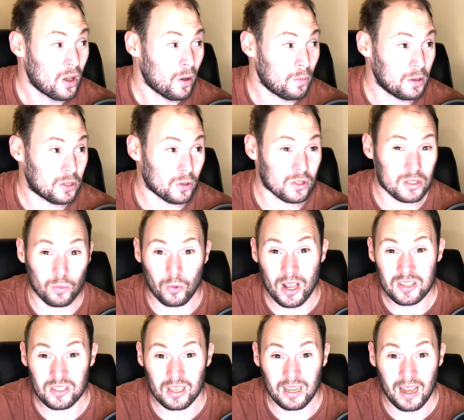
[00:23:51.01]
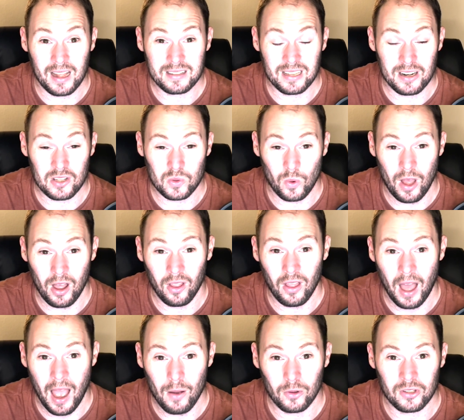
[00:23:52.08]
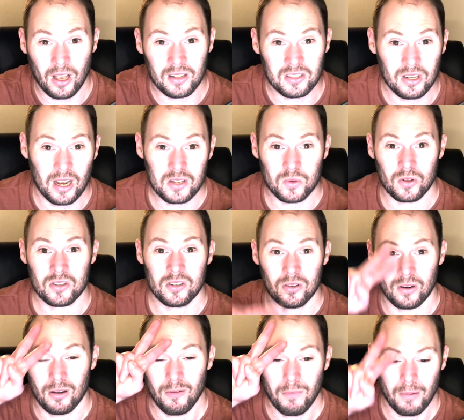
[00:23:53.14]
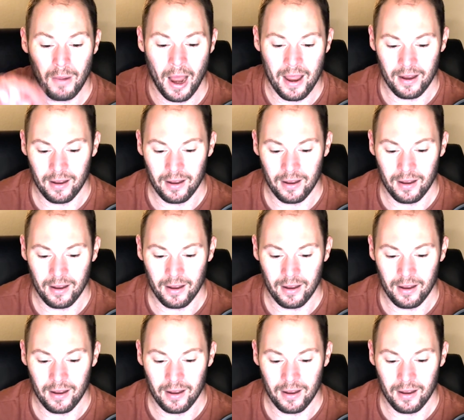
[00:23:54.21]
we'll be doing some wrestling content as well. I will talk to you guys real soon. Bye-bye.